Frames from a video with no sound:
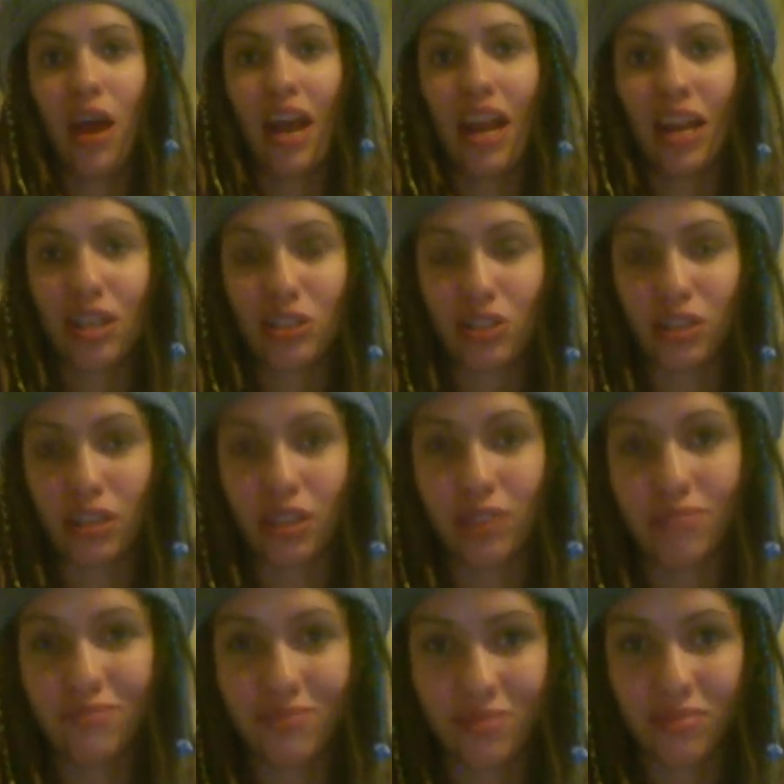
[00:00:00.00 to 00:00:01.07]
and actually
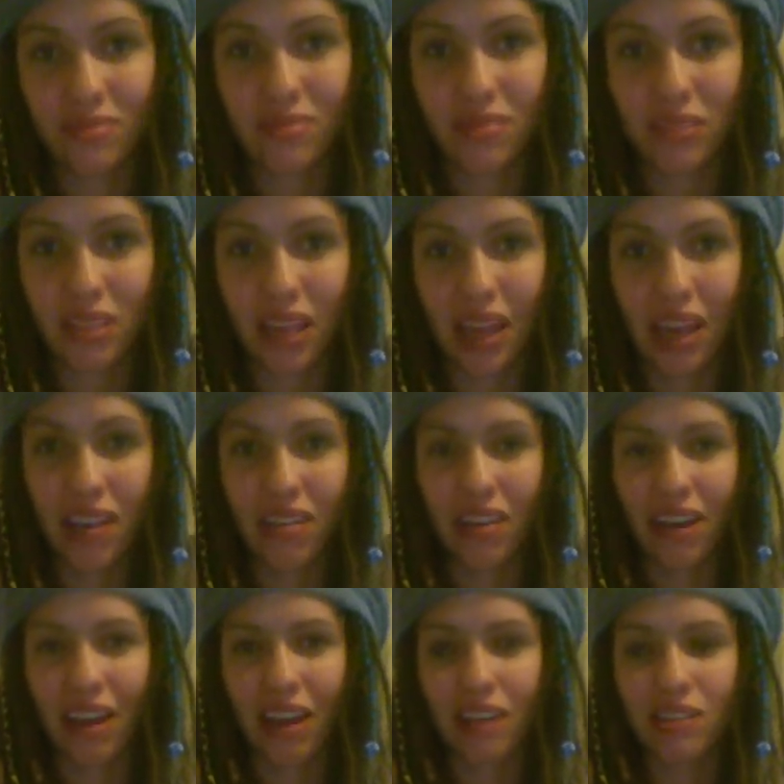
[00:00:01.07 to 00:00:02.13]
care,
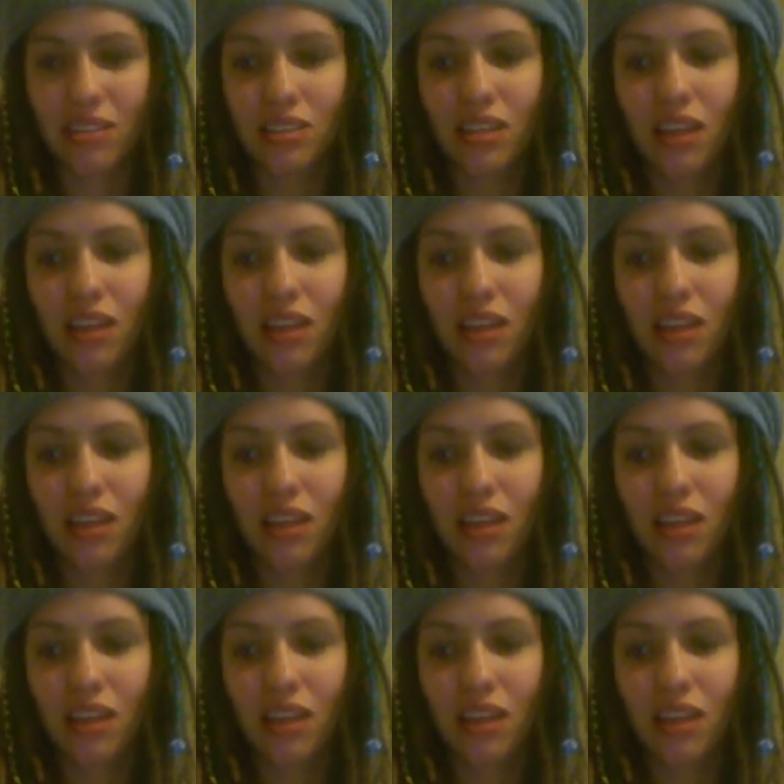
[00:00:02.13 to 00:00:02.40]
I guess.